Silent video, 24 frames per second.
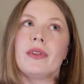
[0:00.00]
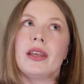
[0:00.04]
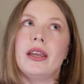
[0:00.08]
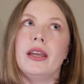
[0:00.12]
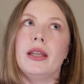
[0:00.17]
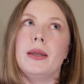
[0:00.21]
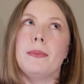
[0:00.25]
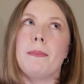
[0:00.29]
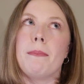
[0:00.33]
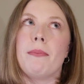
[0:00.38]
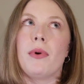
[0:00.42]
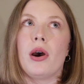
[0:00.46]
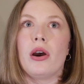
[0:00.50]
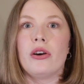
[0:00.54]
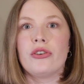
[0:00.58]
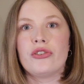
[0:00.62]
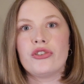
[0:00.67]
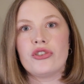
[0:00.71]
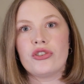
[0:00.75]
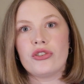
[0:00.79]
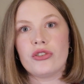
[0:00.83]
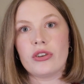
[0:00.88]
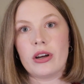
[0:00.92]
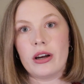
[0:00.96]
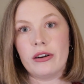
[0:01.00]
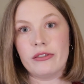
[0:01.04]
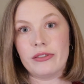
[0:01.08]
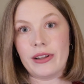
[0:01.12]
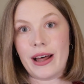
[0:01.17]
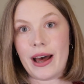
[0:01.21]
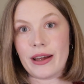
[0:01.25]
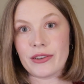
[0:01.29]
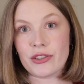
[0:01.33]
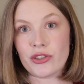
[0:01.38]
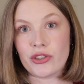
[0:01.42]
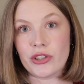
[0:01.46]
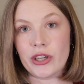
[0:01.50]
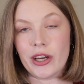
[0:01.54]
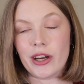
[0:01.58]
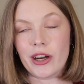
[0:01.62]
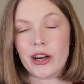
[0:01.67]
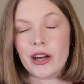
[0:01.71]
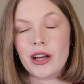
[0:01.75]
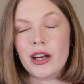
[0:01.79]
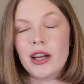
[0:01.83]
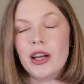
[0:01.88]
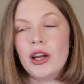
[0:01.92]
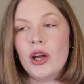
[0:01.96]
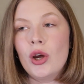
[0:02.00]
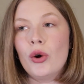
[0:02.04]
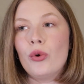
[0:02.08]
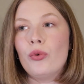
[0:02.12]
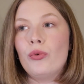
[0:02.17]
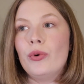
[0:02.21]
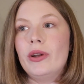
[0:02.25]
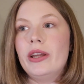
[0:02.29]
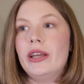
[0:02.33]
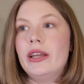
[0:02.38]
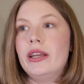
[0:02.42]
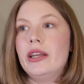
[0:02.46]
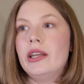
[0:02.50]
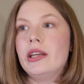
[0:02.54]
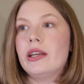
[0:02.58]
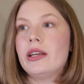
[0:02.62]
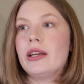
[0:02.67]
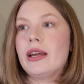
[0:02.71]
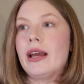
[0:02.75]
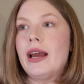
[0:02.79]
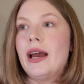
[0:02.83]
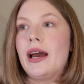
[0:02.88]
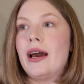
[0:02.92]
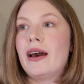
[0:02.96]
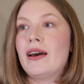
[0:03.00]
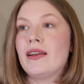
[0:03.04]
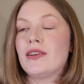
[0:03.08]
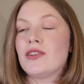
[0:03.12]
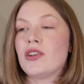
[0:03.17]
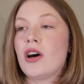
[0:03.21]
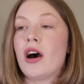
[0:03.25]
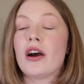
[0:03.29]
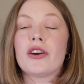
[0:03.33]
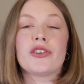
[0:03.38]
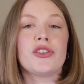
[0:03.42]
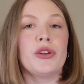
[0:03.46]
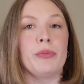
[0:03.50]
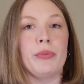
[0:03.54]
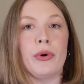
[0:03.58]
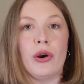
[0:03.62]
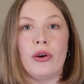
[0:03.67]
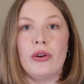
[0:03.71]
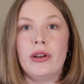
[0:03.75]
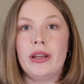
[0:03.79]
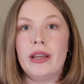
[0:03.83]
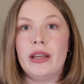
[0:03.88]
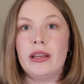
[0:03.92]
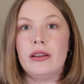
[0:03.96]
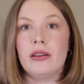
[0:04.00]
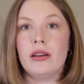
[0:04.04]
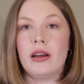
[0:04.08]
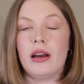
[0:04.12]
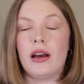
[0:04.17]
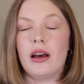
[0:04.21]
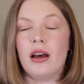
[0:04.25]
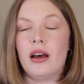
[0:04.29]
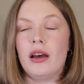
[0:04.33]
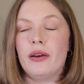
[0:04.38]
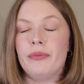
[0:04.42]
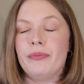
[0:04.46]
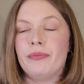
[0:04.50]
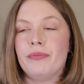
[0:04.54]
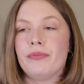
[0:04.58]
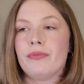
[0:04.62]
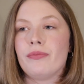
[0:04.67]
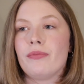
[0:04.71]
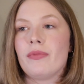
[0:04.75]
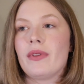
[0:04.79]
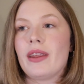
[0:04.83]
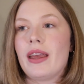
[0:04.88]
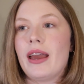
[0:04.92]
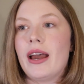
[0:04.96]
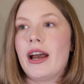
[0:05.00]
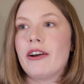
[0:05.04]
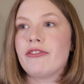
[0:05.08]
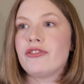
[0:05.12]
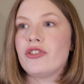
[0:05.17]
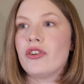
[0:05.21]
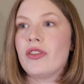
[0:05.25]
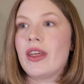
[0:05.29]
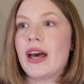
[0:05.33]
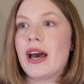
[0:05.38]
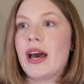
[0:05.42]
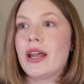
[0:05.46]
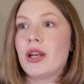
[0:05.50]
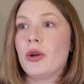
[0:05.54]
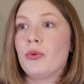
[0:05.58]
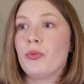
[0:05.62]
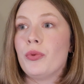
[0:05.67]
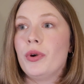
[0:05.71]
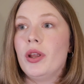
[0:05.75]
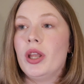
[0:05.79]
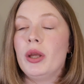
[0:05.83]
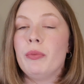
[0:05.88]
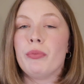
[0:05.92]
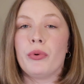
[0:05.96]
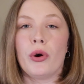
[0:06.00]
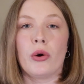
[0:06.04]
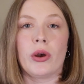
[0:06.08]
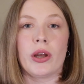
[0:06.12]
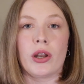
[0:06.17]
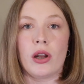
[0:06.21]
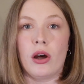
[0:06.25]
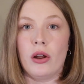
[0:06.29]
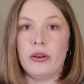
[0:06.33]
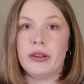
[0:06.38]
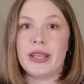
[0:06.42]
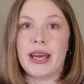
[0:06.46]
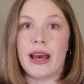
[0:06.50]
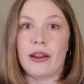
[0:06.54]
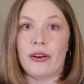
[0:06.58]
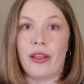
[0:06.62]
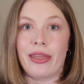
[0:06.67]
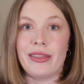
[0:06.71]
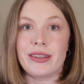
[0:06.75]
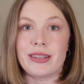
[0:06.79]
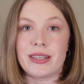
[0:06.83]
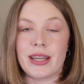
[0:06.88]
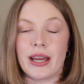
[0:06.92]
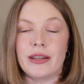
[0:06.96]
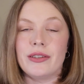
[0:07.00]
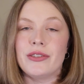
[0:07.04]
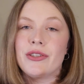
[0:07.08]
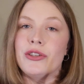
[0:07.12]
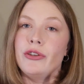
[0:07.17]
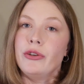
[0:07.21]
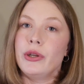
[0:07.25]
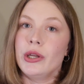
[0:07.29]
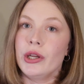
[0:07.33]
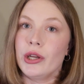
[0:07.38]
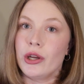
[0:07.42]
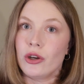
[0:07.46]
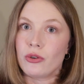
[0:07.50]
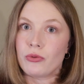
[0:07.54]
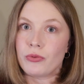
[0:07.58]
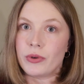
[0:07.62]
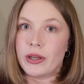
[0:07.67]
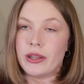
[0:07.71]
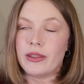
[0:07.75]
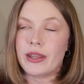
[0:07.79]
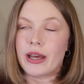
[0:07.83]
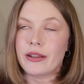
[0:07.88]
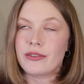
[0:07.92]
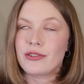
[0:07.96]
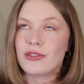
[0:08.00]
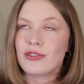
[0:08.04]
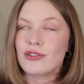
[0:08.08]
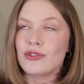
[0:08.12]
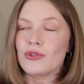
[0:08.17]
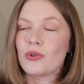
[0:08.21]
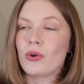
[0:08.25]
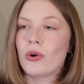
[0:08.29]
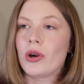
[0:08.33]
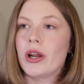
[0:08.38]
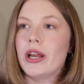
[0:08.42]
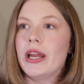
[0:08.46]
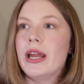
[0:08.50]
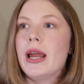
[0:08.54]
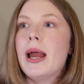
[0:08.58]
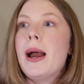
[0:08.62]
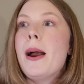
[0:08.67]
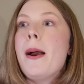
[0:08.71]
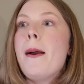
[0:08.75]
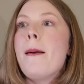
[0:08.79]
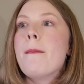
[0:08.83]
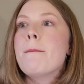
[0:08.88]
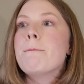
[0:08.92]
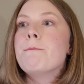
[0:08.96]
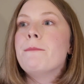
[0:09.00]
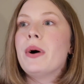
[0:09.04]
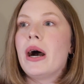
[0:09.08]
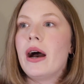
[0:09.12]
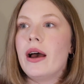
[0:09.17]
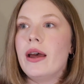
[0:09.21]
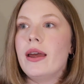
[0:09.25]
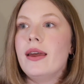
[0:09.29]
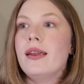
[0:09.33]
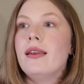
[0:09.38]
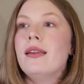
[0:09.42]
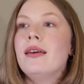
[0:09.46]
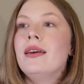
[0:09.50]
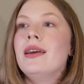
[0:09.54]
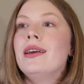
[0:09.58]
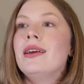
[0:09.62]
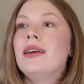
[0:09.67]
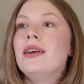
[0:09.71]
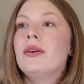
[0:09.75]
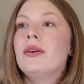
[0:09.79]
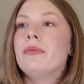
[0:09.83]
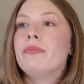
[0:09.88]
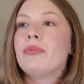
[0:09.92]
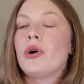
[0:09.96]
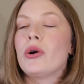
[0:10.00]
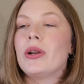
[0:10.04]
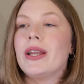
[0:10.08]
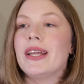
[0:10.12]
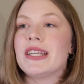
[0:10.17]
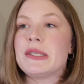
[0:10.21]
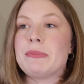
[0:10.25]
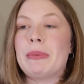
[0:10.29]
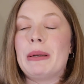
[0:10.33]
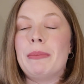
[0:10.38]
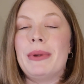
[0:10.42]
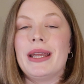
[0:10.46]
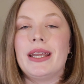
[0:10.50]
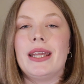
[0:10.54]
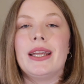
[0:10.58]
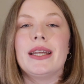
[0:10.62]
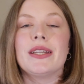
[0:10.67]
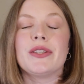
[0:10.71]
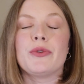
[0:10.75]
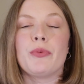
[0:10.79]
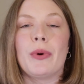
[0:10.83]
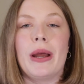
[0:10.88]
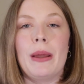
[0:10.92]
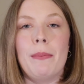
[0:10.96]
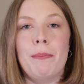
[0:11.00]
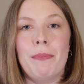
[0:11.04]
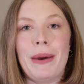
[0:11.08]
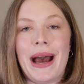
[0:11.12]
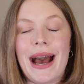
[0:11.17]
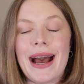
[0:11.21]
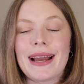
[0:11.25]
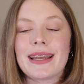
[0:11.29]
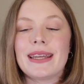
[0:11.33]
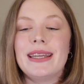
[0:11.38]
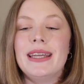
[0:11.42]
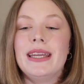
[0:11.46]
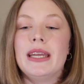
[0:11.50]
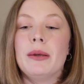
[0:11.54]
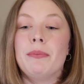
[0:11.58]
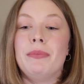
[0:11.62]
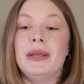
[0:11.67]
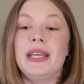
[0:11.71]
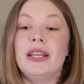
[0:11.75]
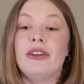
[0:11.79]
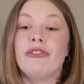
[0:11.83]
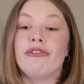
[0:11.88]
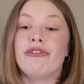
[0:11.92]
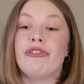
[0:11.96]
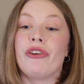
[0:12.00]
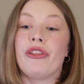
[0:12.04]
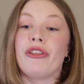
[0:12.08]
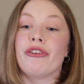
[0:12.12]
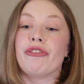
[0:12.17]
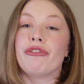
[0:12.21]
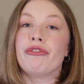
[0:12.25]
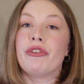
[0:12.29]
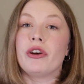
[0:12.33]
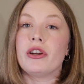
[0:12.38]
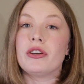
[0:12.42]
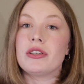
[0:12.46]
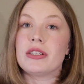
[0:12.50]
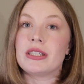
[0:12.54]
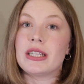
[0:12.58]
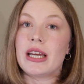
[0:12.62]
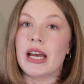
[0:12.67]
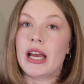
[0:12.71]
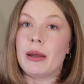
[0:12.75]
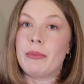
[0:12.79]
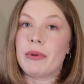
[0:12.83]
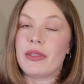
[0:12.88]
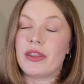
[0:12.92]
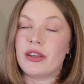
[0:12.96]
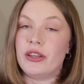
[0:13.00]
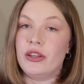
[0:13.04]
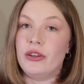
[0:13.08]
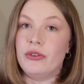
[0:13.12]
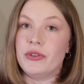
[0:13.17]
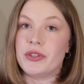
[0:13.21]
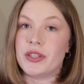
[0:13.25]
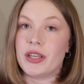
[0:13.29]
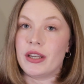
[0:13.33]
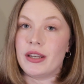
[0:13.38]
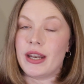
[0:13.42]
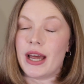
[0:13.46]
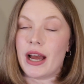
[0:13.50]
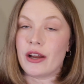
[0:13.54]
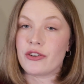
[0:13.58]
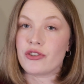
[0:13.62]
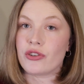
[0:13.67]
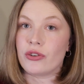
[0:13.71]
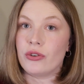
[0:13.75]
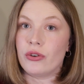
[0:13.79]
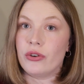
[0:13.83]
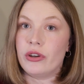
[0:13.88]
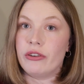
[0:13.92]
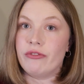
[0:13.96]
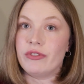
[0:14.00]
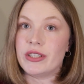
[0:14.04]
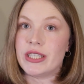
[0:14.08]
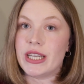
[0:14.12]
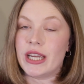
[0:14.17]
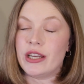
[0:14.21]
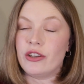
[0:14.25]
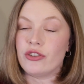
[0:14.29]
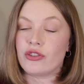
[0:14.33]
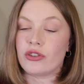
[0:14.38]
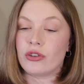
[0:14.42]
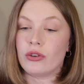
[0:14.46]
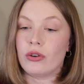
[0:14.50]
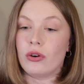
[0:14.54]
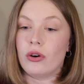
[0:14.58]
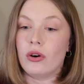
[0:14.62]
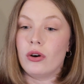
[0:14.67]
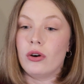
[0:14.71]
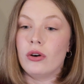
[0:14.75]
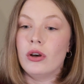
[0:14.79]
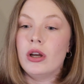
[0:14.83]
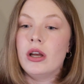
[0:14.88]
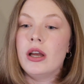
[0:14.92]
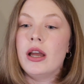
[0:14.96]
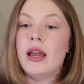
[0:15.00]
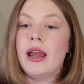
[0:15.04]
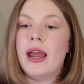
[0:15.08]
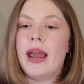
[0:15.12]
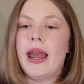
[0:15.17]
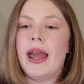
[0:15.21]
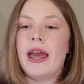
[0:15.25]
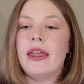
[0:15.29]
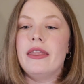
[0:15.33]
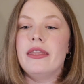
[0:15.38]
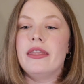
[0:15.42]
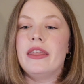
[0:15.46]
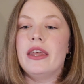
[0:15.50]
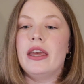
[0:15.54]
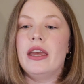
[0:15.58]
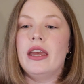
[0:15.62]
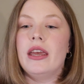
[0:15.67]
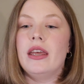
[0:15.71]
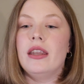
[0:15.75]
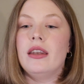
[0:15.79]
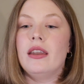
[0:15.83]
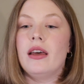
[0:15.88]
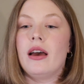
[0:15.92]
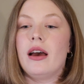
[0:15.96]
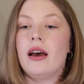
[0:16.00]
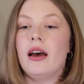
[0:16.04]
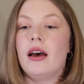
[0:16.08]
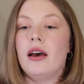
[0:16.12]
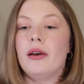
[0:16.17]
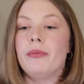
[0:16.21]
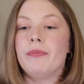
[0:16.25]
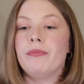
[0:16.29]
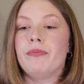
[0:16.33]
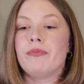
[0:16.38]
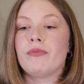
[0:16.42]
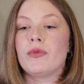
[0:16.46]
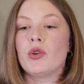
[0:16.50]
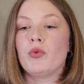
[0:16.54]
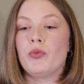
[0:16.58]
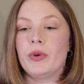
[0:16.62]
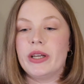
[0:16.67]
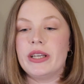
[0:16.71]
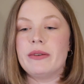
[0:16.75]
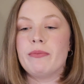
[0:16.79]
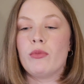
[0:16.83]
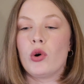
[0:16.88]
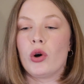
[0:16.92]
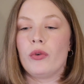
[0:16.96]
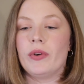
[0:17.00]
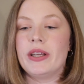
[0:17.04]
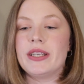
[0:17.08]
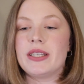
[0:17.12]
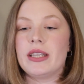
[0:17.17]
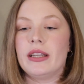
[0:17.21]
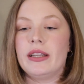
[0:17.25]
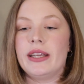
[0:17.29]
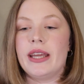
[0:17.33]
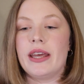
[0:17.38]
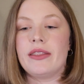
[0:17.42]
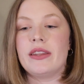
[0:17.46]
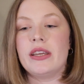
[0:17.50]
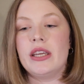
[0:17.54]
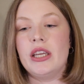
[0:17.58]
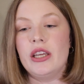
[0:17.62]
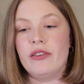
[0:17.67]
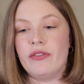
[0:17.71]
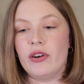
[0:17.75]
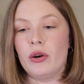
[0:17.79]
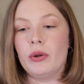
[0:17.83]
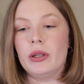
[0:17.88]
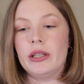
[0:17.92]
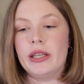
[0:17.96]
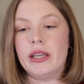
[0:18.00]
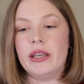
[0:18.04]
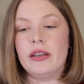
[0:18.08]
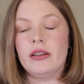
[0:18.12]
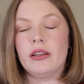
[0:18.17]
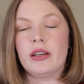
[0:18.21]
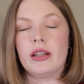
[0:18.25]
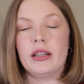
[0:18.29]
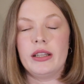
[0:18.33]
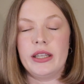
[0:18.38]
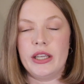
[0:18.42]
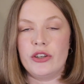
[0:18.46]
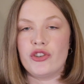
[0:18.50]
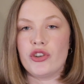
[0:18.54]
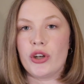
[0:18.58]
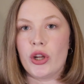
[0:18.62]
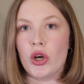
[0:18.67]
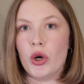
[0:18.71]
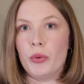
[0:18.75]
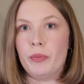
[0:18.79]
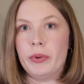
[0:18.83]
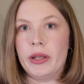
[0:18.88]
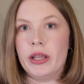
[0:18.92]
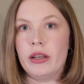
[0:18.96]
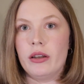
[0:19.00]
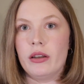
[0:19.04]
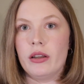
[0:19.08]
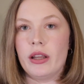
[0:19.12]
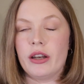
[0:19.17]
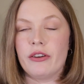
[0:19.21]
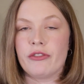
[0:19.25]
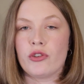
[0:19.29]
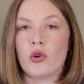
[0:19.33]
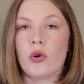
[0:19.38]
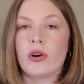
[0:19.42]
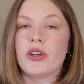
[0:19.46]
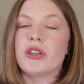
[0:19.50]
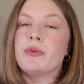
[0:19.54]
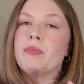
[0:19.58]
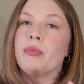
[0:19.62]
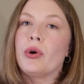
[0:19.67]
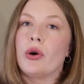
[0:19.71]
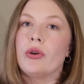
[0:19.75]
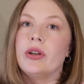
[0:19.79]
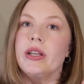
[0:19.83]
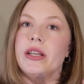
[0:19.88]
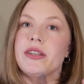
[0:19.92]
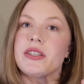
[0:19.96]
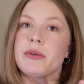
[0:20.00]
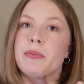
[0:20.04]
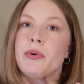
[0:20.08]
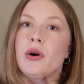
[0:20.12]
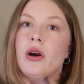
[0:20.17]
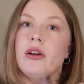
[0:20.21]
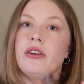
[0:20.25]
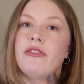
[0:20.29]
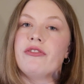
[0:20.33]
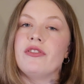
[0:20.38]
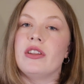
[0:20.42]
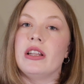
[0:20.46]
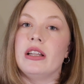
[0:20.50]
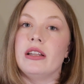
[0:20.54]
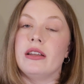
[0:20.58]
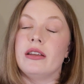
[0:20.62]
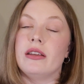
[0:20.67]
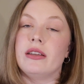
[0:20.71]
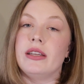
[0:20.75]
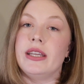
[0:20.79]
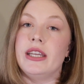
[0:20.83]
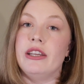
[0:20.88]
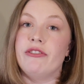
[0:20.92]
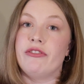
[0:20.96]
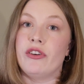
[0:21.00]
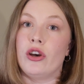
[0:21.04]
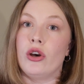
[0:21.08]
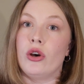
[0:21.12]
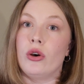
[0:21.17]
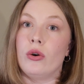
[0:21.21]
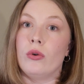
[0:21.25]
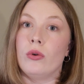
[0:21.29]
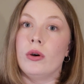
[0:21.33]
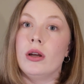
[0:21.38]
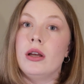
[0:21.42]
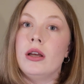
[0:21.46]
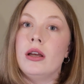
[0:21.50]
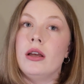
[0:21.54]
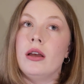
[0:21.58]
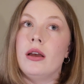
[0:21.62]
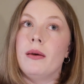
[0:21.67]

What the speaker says: in March of last year. We talked to Brody after that and really broke it all down on the site, so you can go read that story. But Brody has been making his way back. He competed for the first time at the Houston National Invitational, and then more recently at the Evo Elite Collegiate Open. And of course, Brody is a part of the Evo